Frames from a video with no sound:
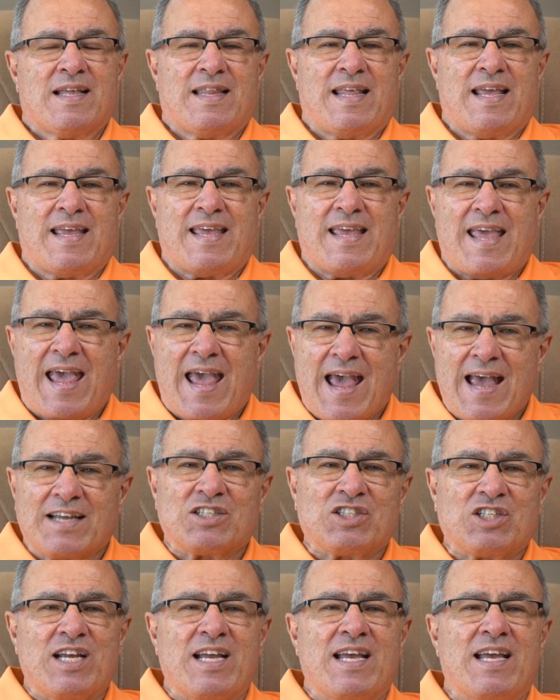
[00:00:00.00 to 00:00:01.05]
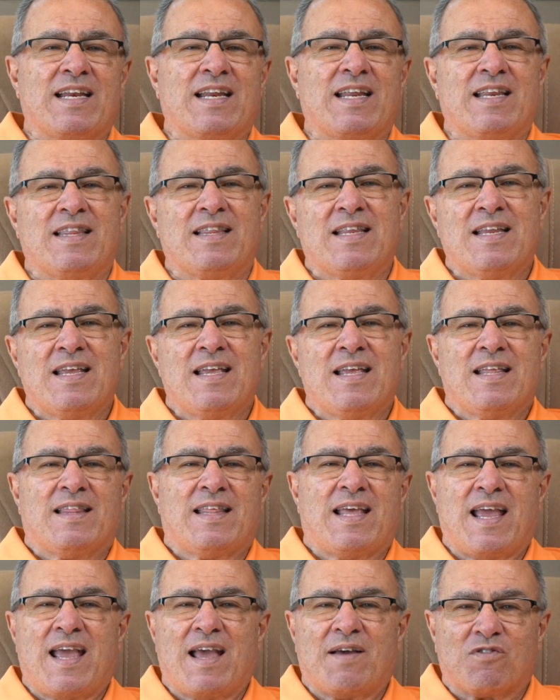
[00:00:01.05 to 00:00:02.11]
They cash in and
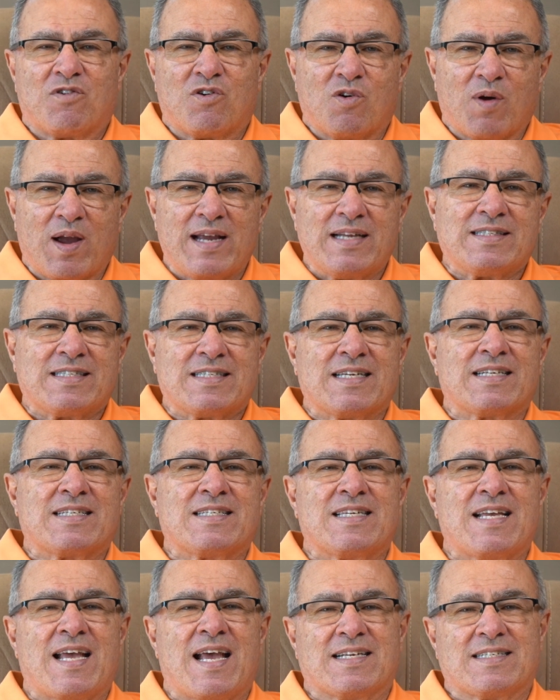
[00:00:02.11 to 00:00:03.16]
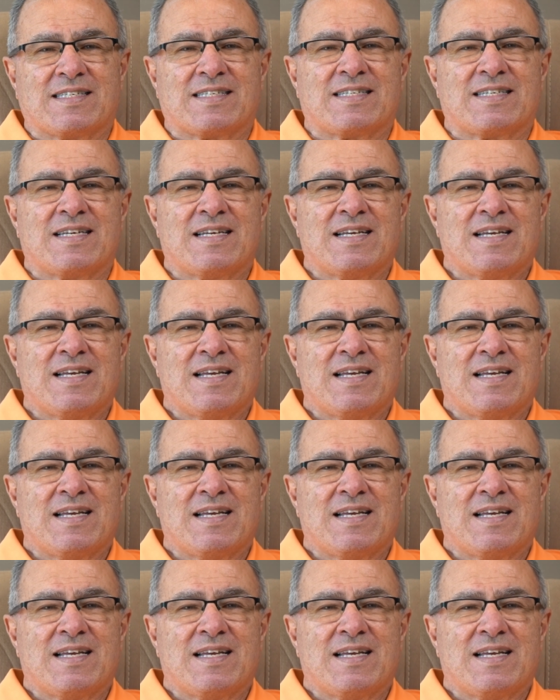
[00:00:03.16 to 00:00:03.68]
they have great success.